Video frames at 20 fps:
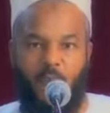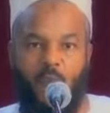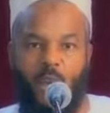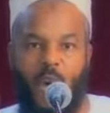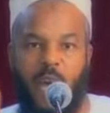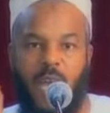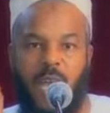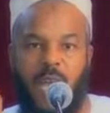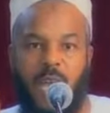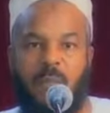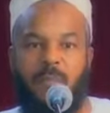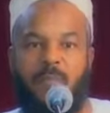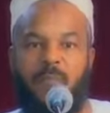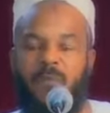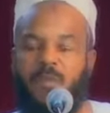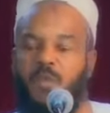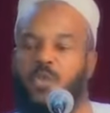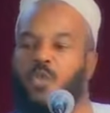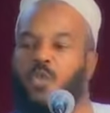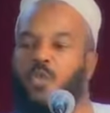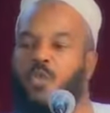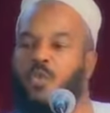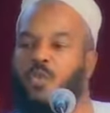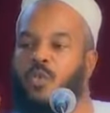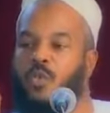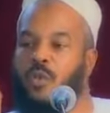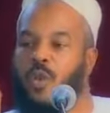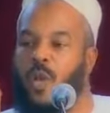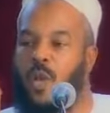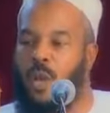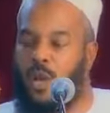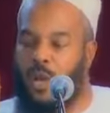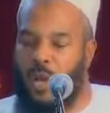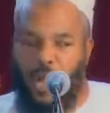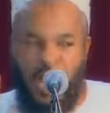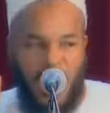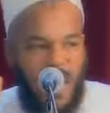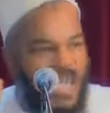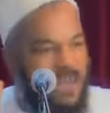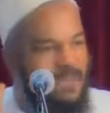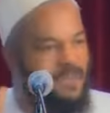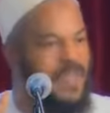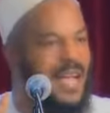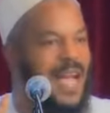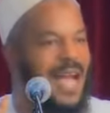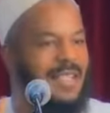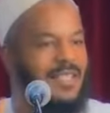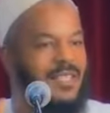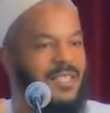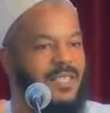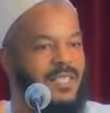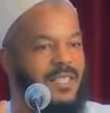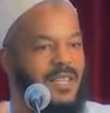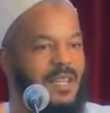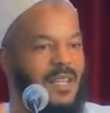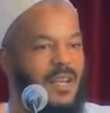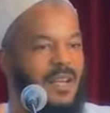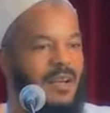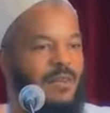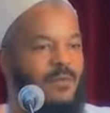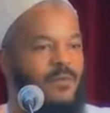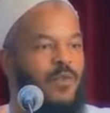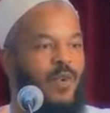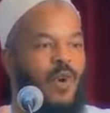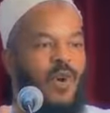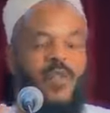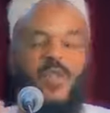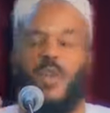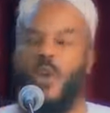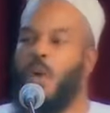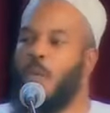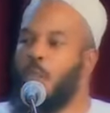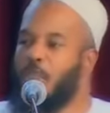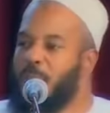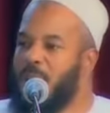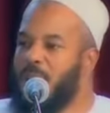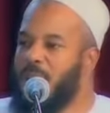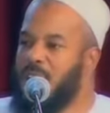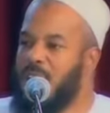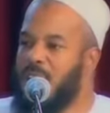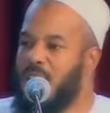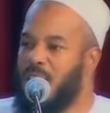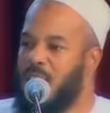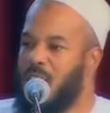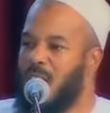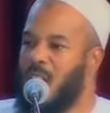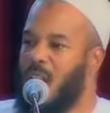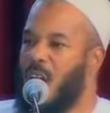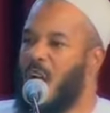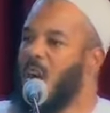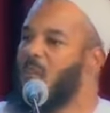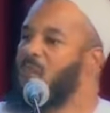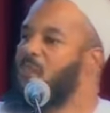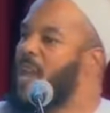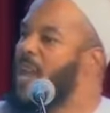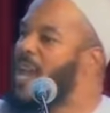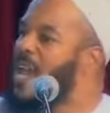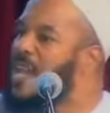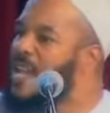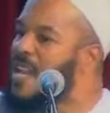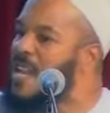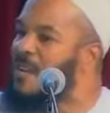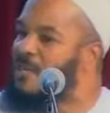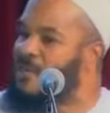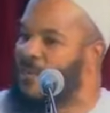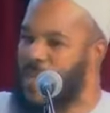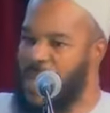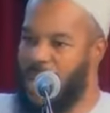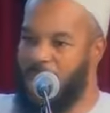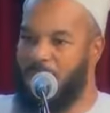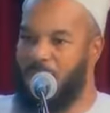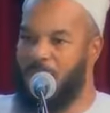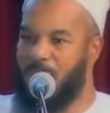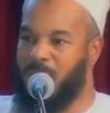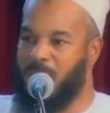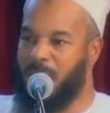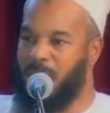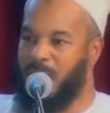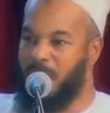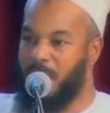for him to leave that for the opinion of any of them,